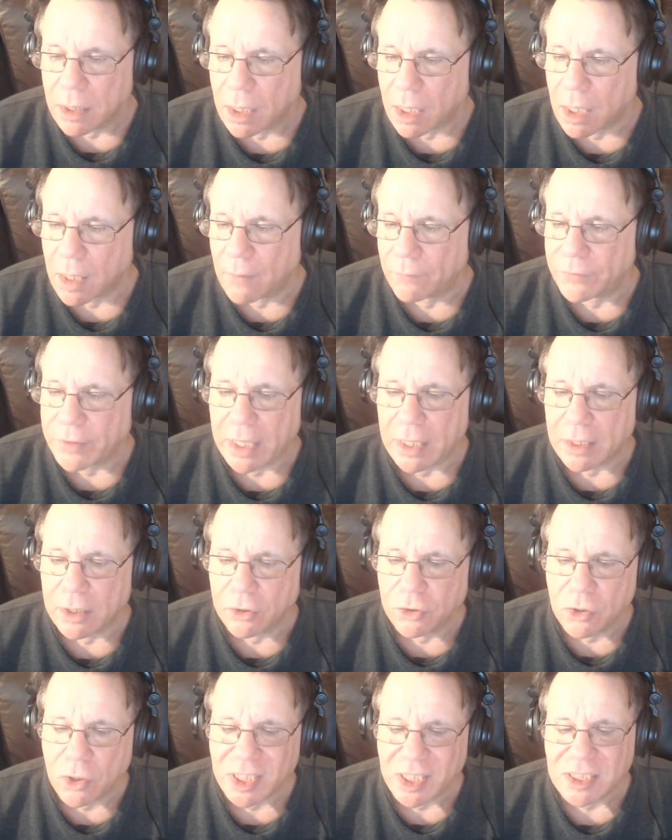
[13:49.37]
They had a
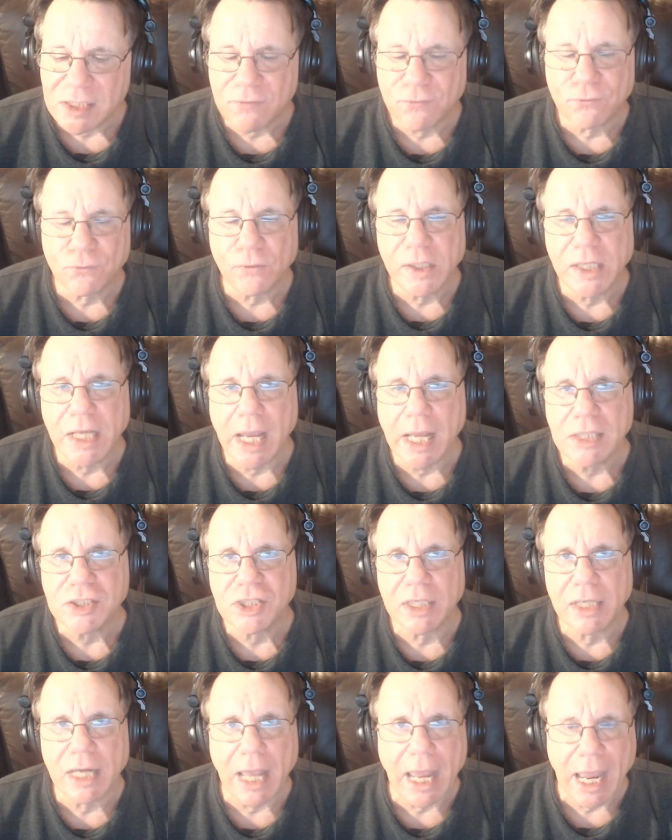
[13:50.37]
nice free agent
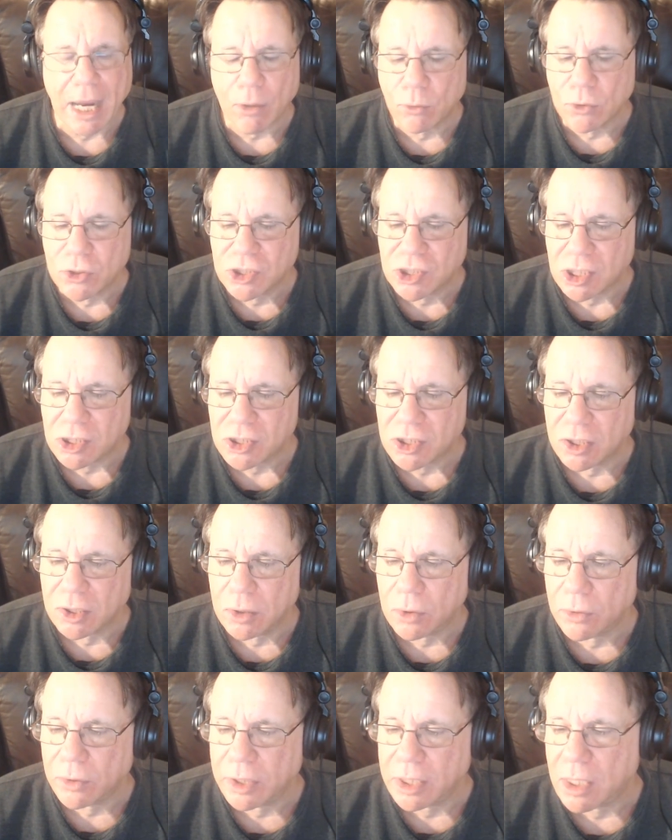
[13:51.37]
acquisition during
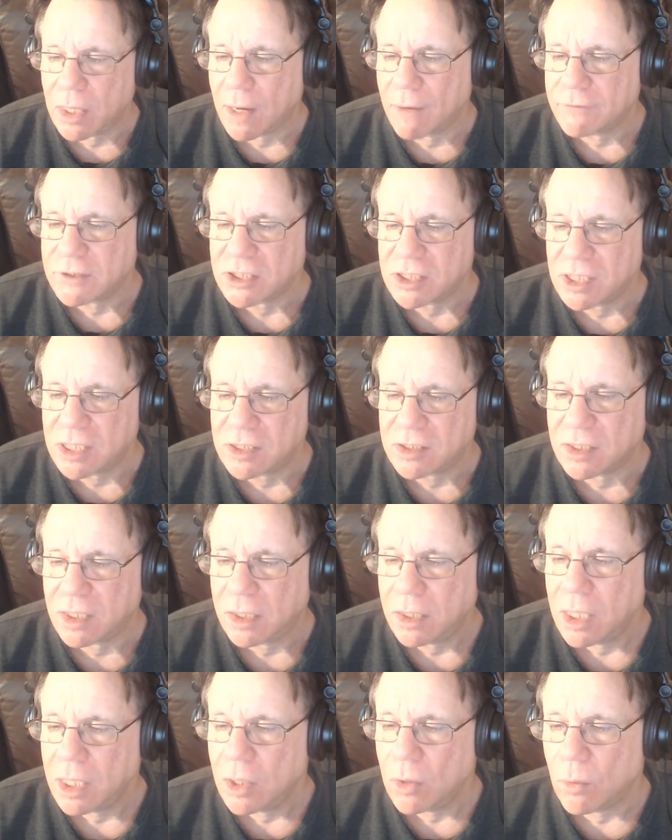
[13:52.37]
the offseason
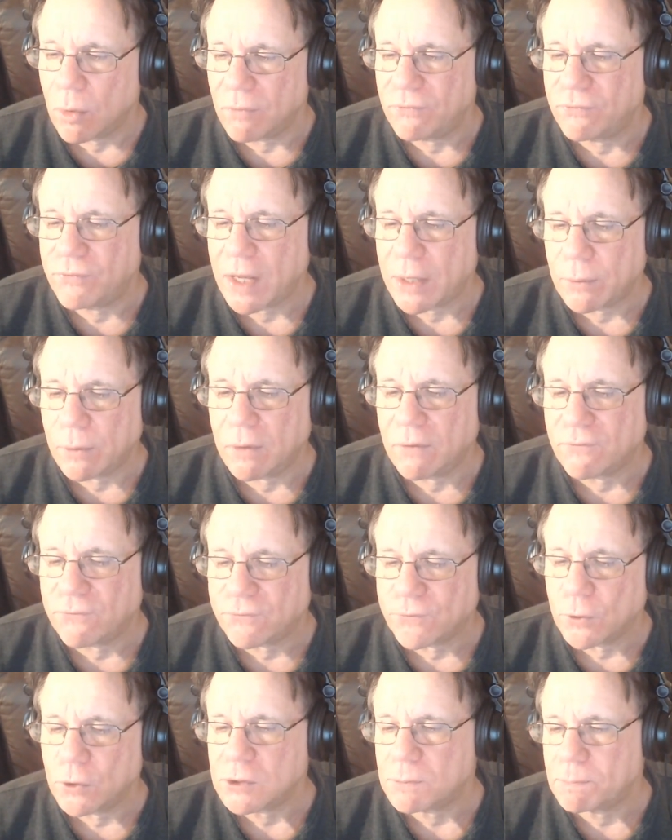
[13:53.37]
with veteran
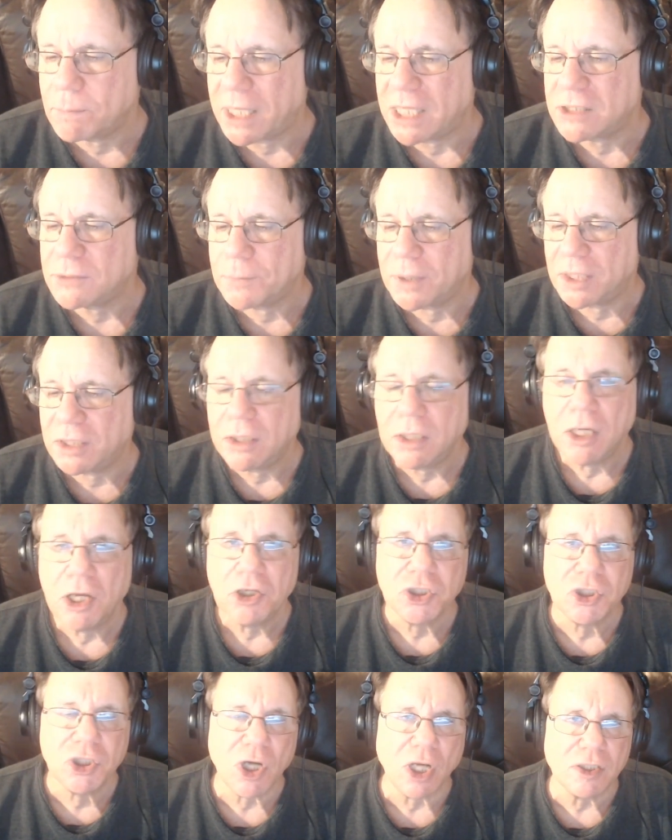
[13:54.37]
first baseman
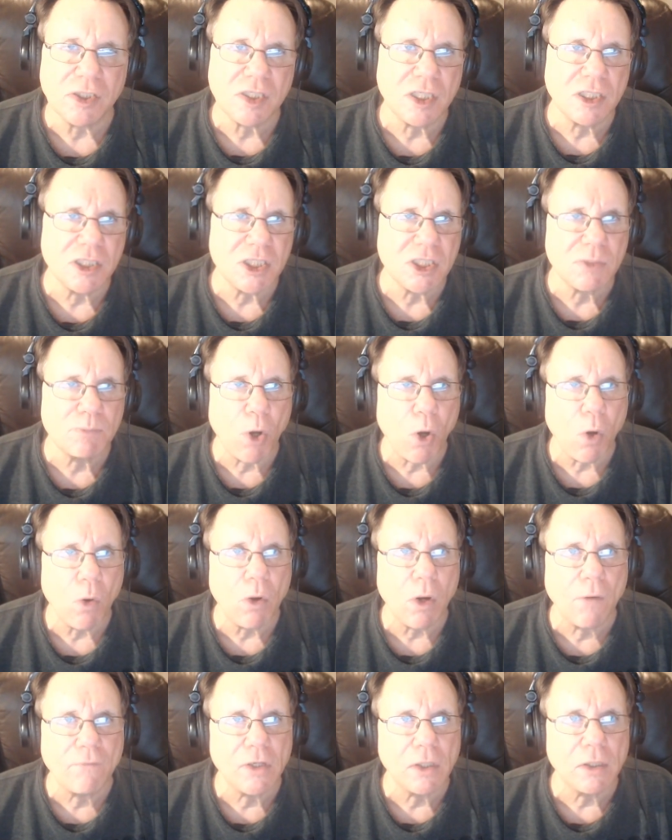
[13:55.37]
Justin Smoak over
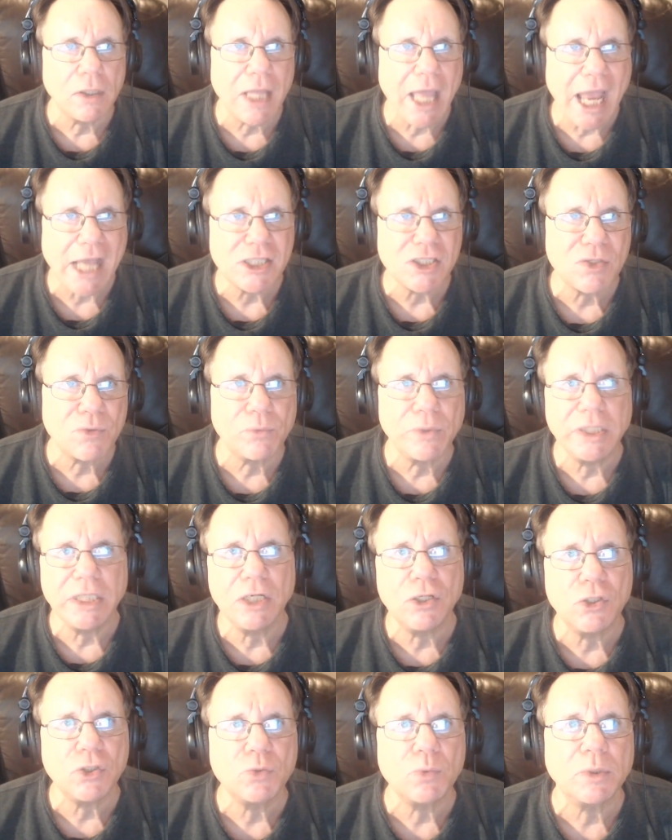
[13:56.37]
the last 3 years
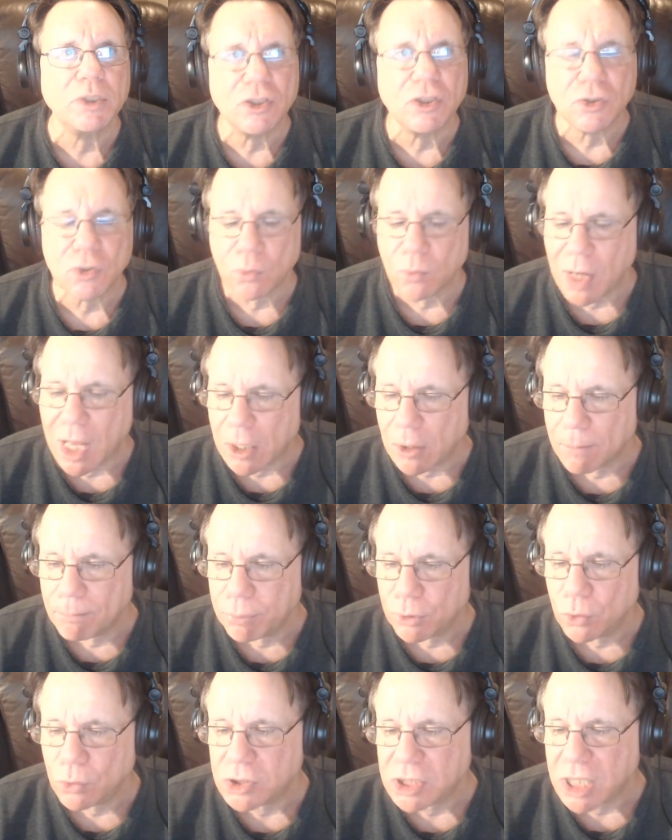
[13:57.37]
with the Toronto Blue
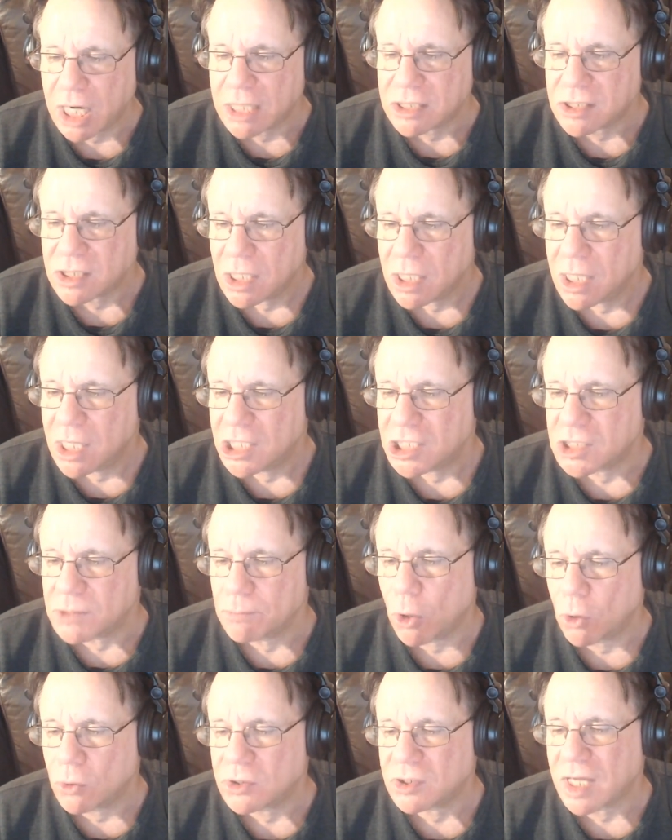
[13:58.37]
Jays.
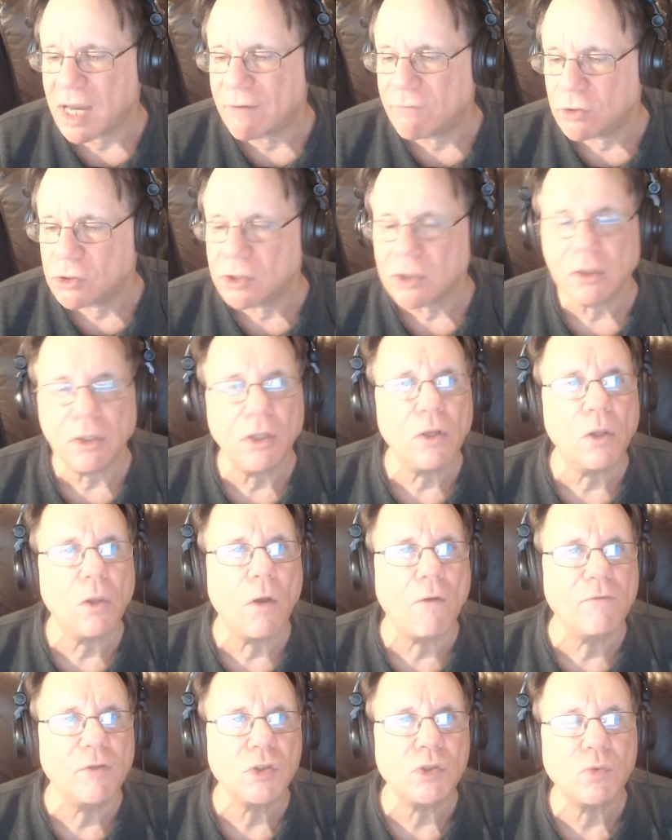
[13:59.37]
Smoak's averaged a little over
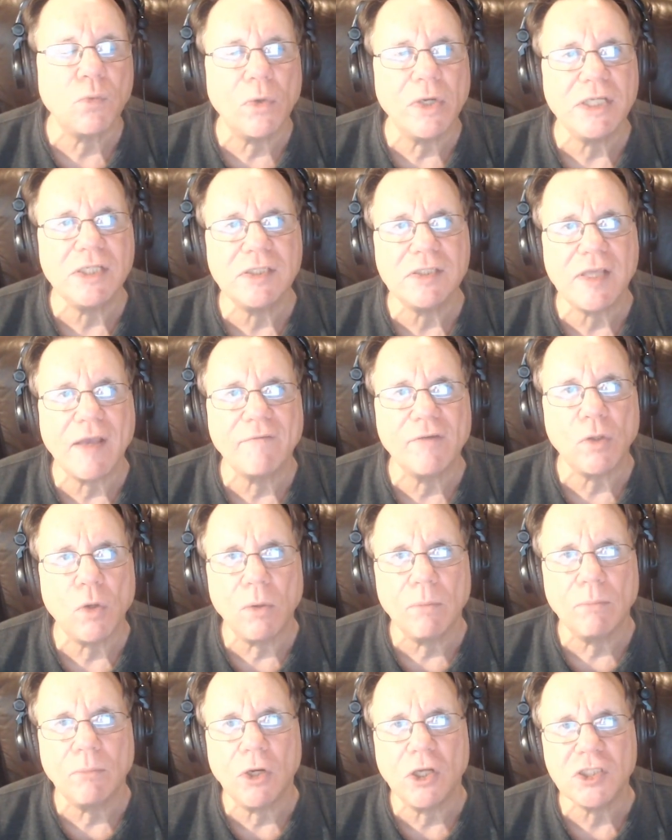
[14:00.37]
27 home
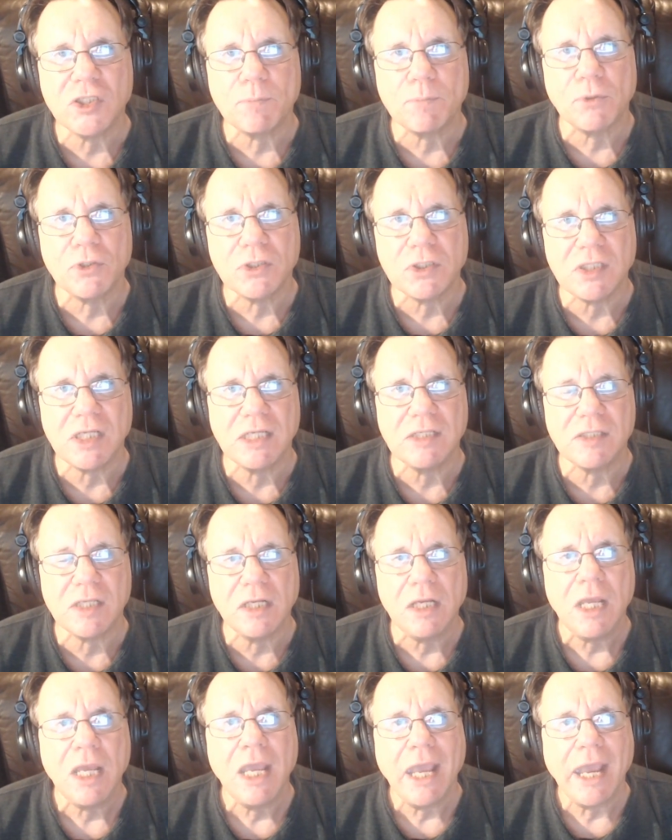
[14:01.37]
runs per season
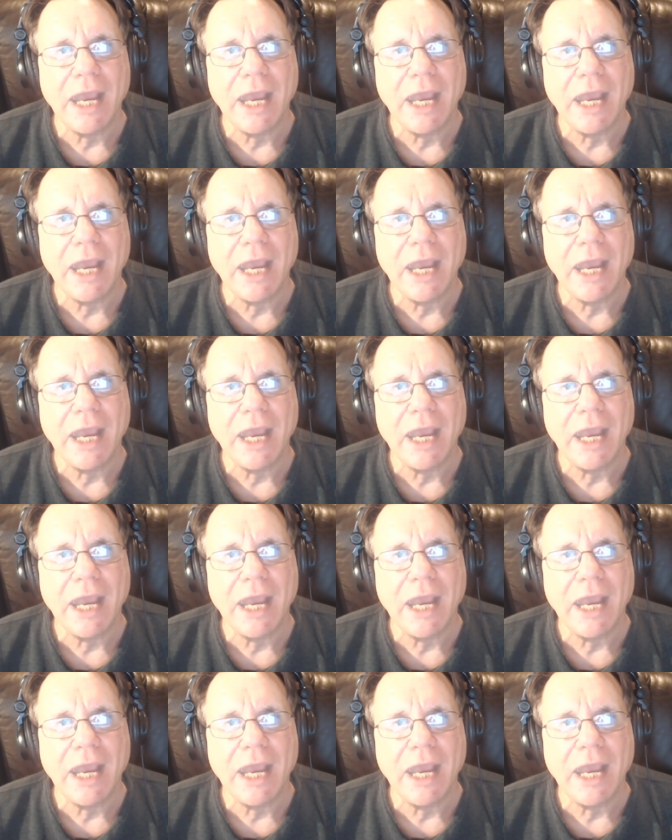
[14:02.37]
and